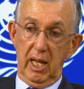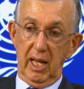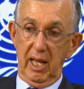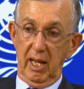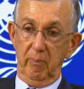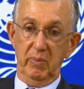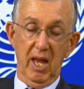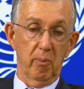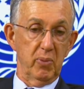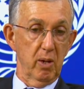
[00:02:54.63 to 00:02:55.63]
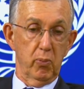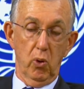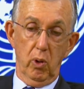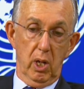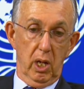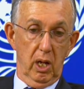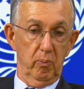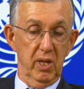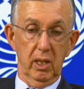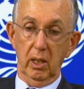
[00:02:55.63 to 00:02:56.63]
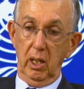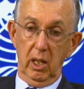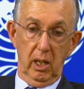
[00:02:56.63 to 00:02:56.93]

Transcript: their people being